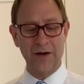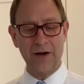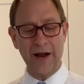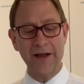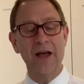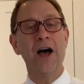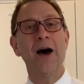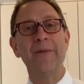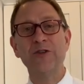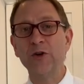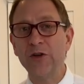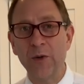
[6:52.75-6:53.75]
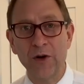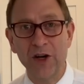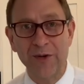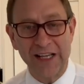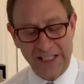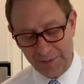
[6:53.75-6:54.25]
All right, I'm doing the
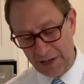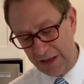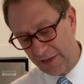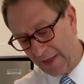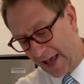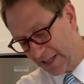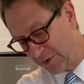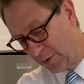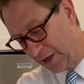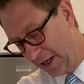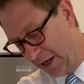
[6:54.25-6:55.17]
real recipe in the last one